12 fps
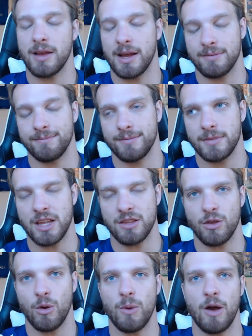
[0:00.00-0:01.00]
I
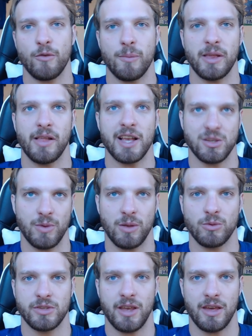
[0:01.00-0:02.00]
didn't go well for me last week.
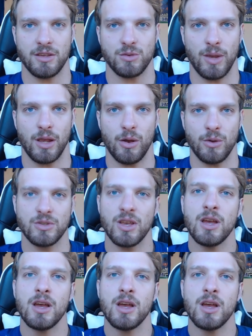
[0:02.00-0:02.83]
We'll see how this week goes.